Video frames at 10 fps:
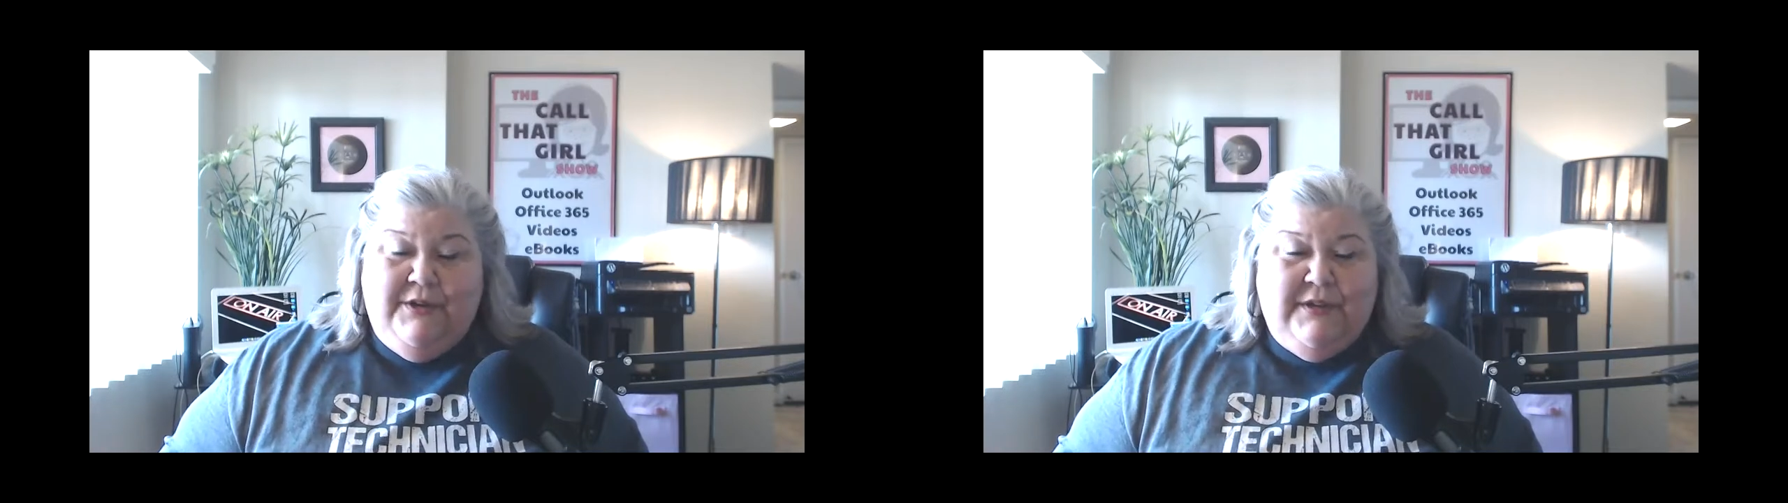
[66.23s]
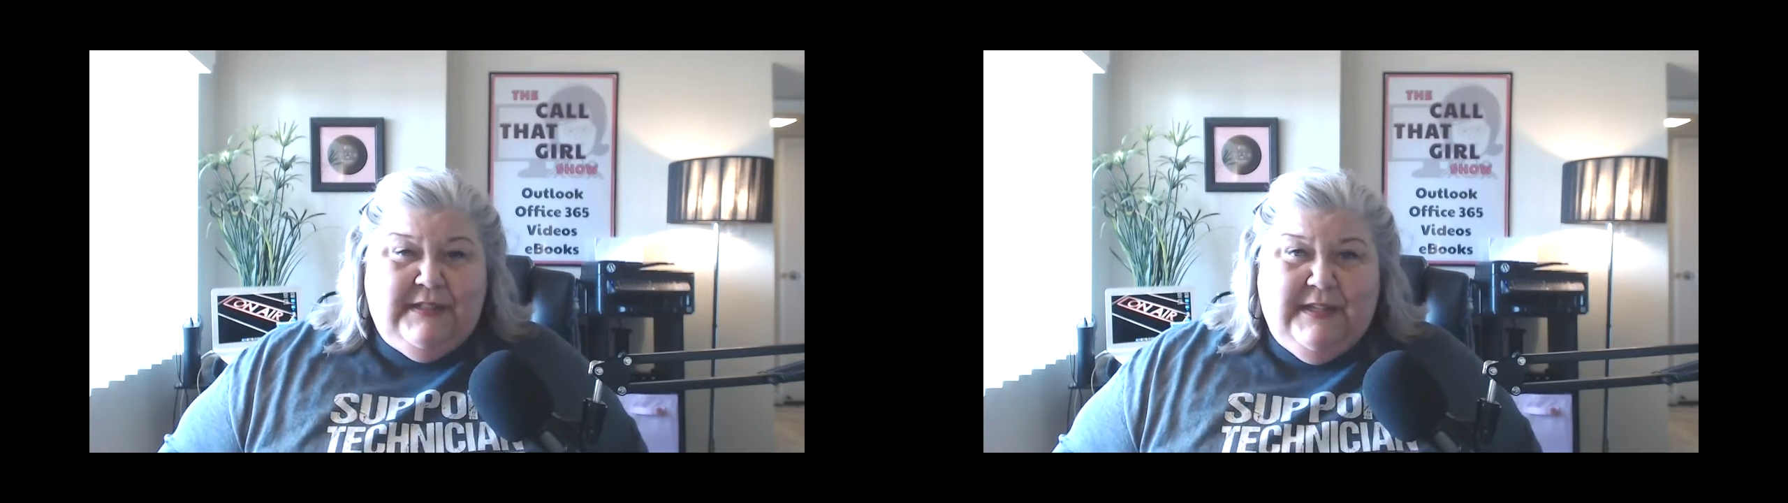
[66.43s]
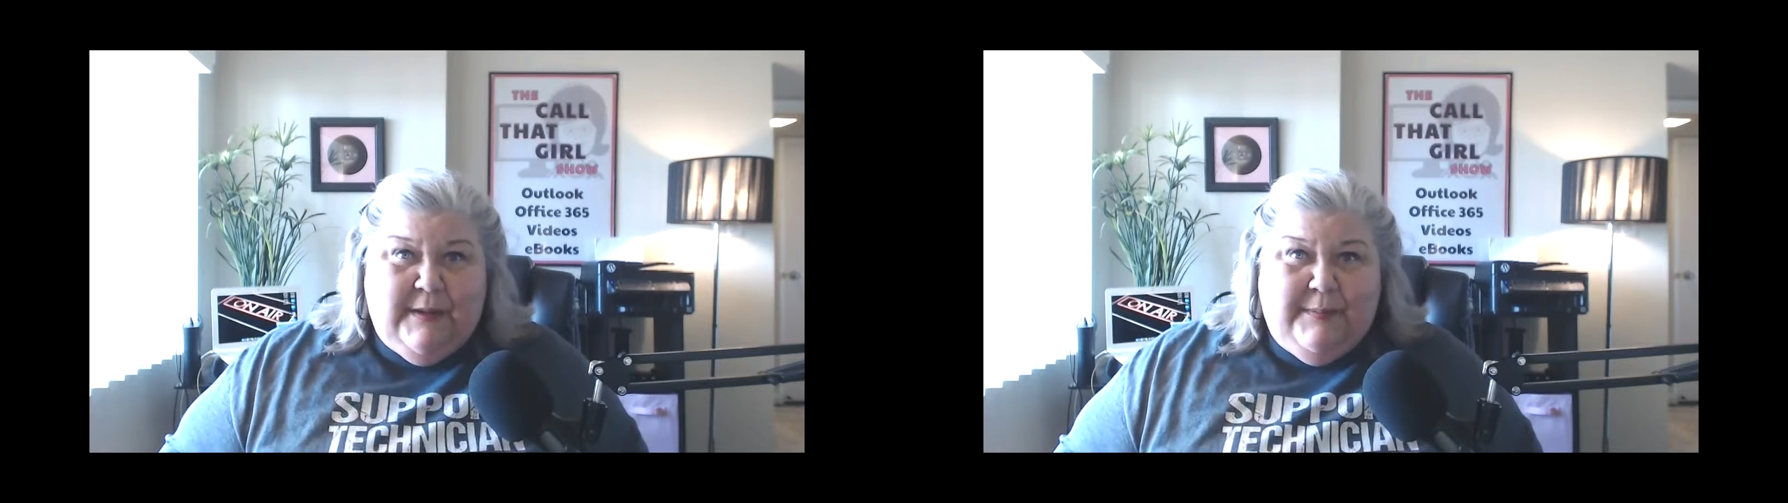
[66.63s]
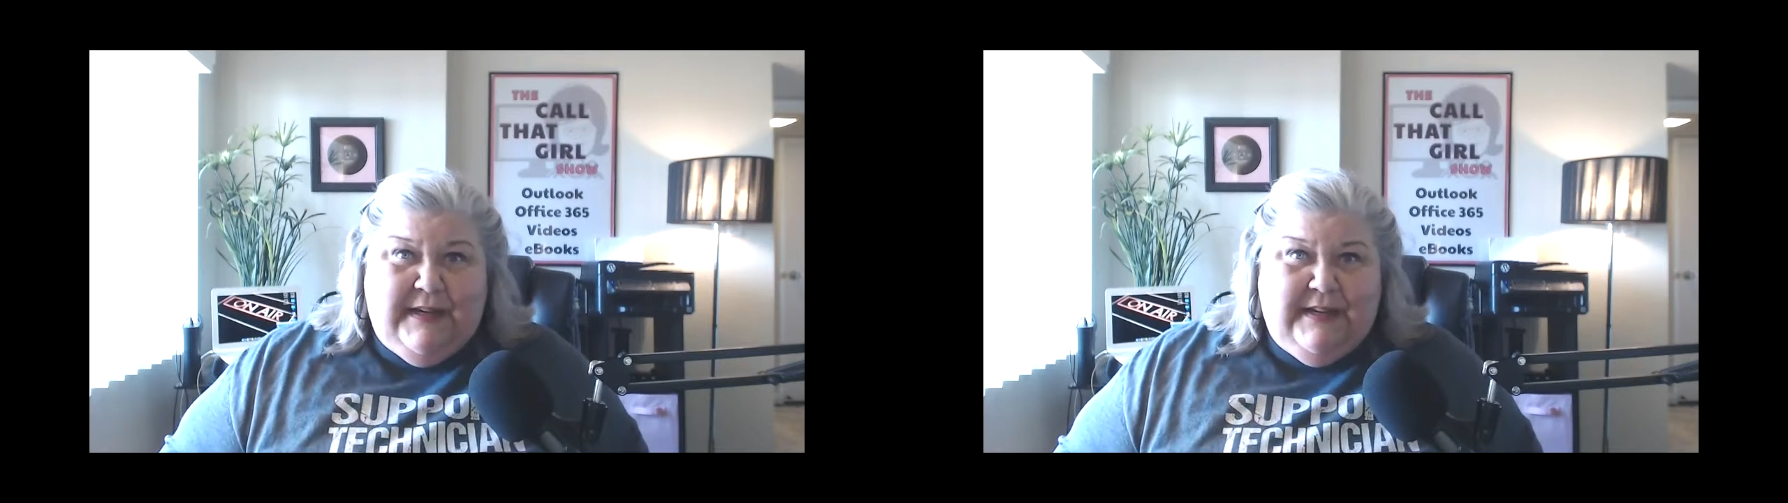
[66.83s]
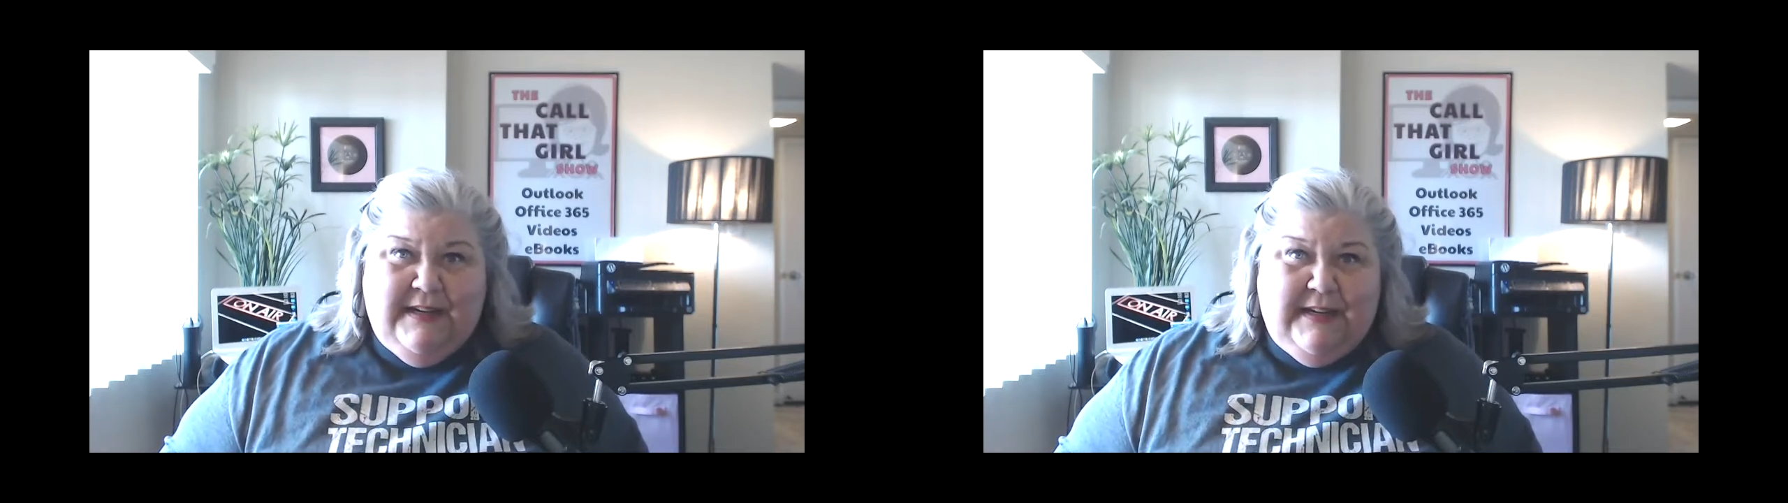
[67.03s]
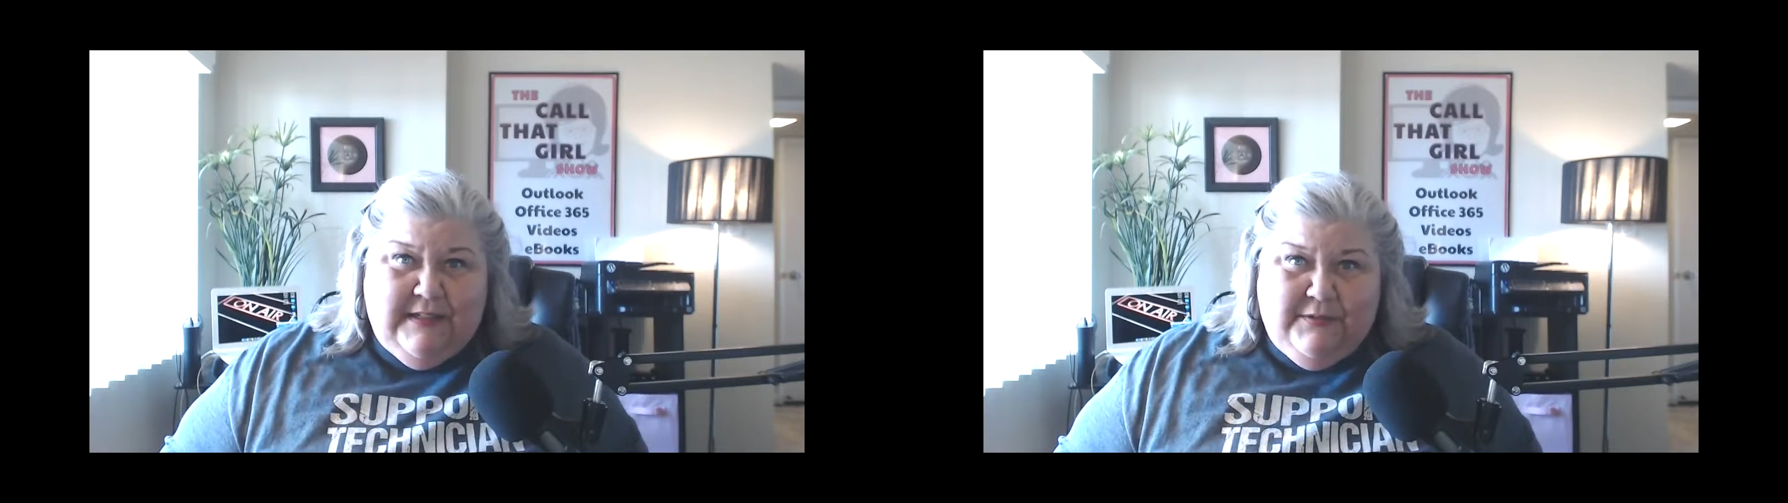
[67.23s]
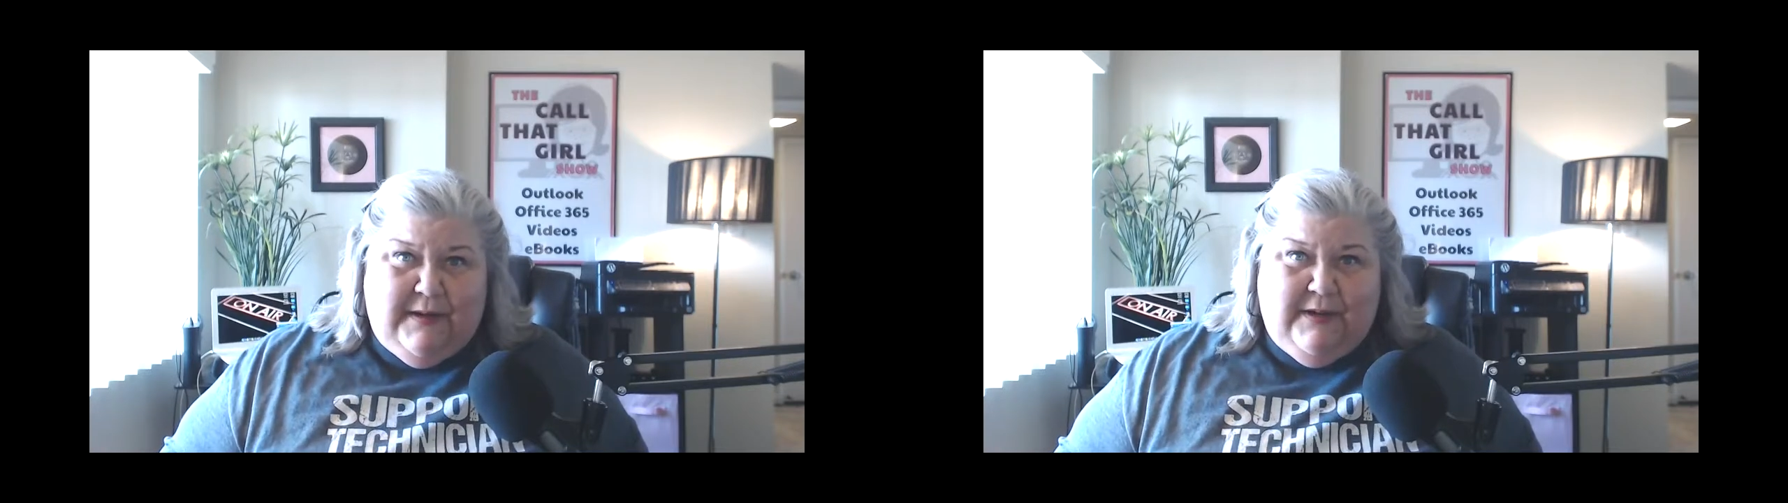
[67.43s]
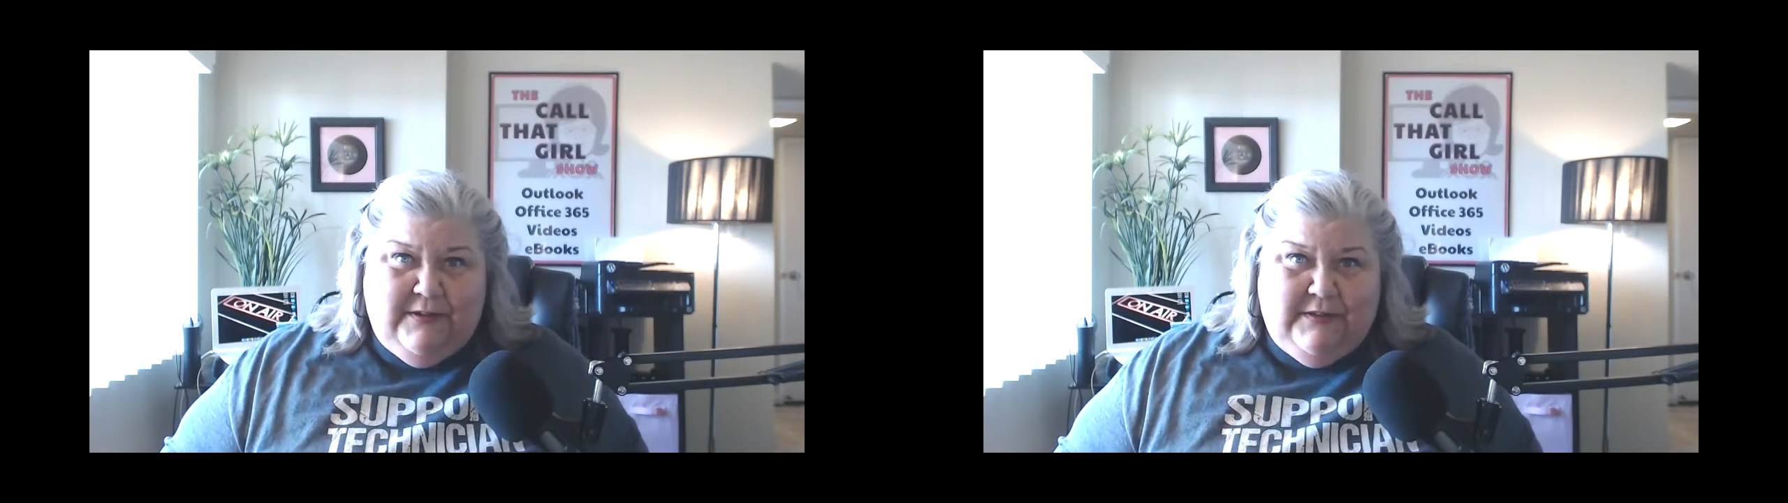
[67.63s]
you just need to update DNS
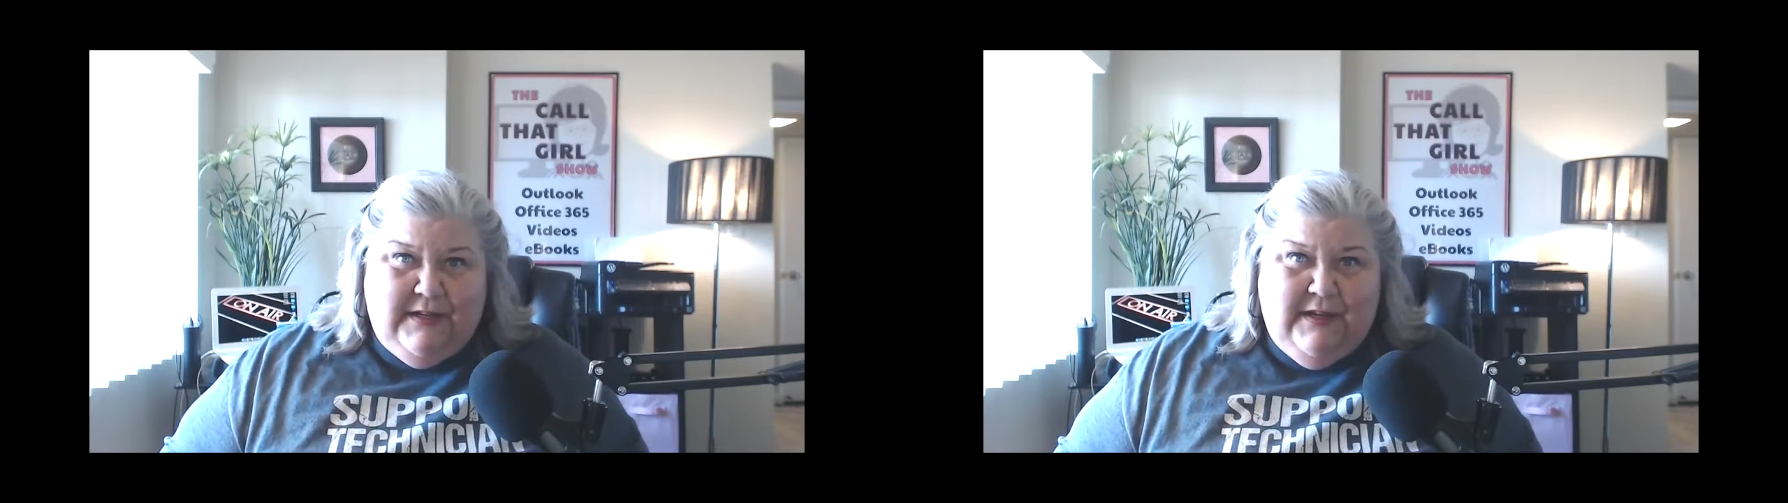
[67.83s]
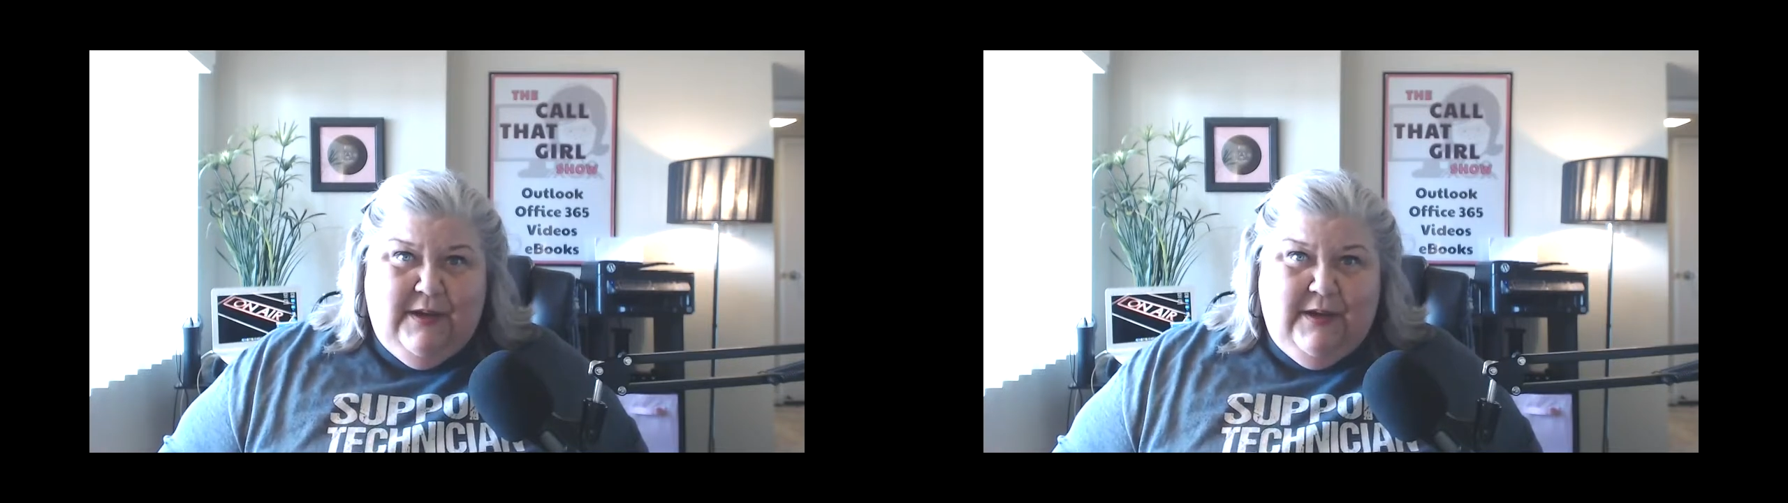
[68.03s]
records.